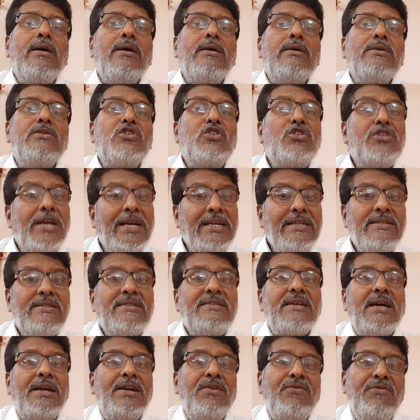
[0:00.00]

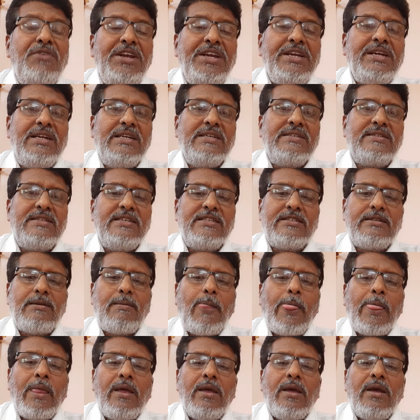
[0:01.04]
strengths and weaknesses.
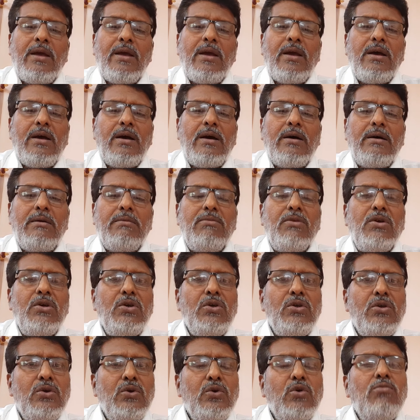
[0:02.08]

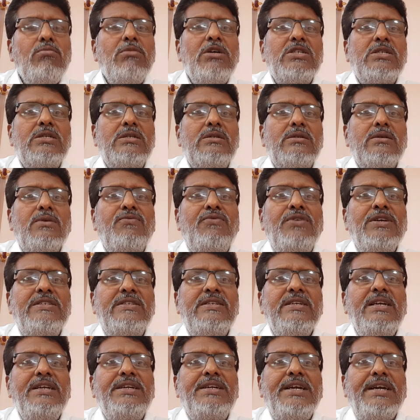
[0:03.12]
You must
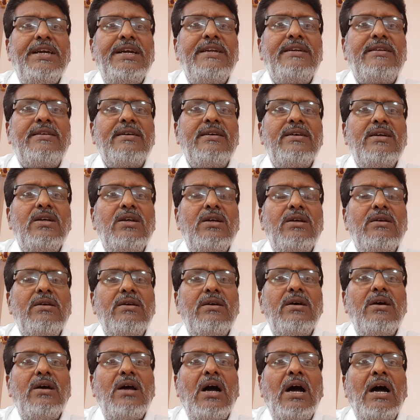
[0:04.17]
facilitate
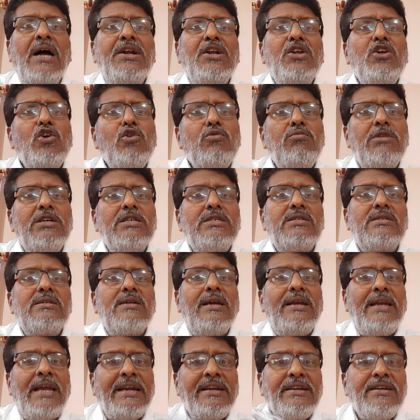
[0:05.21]
and you must
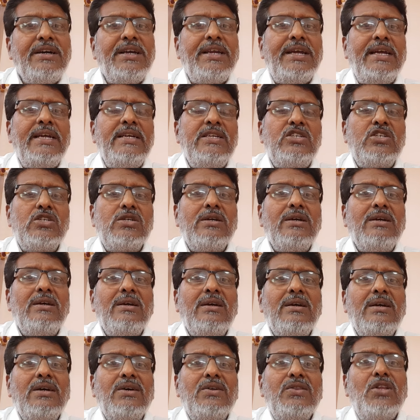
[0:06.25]
encourage
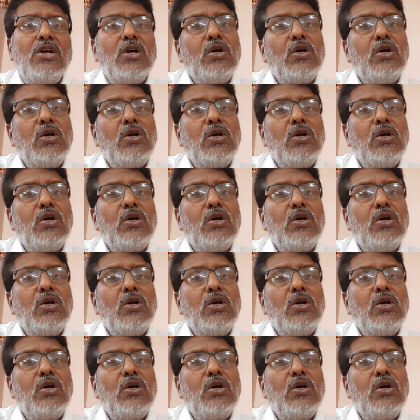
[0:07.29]
the